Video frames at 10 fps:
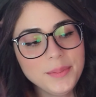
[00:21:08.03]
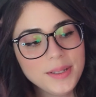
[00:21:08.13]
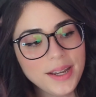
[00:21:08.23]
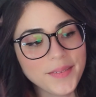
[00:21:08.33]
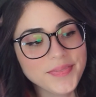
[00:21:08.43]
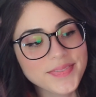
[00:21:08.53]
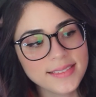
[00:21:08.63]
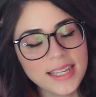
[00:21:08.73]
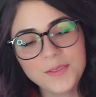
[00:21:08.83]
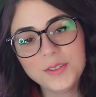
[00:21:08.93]
But yeah,
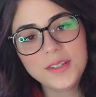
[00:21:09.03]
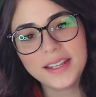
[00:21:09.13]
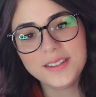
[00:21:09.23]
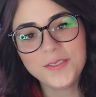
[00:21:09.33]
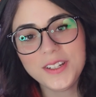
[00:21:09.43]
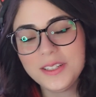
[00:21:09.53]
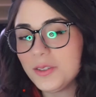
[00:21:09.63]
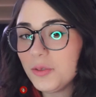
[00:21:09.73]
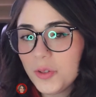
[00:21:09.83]
if you liked the video,